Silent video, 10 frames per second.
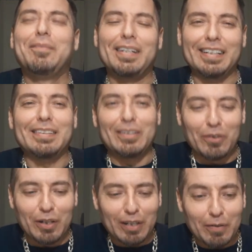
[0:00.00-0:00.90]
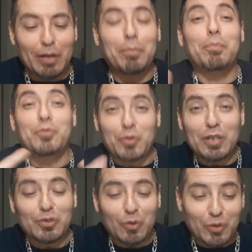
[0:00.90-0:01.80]
because they're
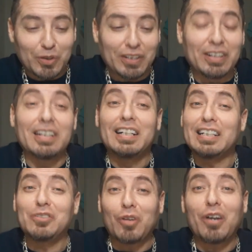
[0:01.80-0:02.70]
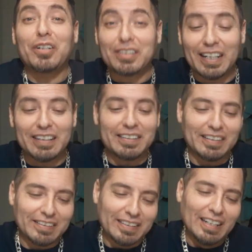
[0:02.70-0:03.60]
trained soldiers and there's no longer
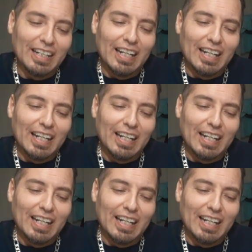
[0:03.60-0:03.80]
scientists.